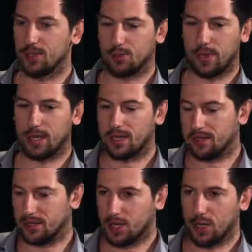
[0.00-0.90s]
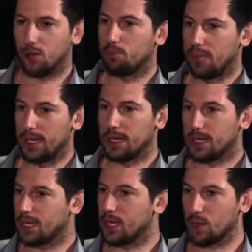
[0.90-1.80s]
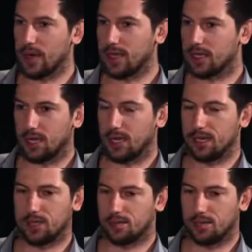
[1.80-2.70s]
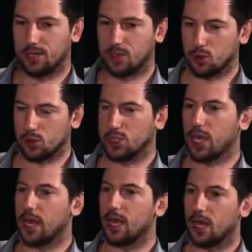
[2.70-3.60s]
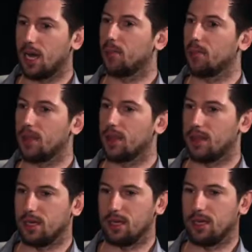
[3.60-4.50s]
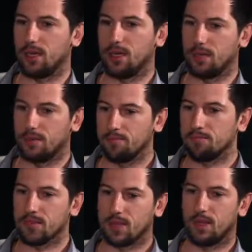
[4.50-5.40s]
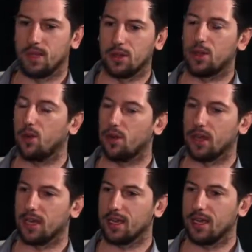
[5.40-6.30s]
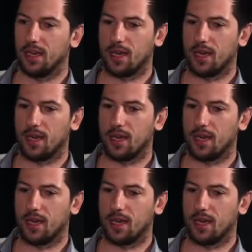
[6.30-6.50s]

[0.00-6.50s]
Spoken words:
to make it big, great, and to scale up the whole thing.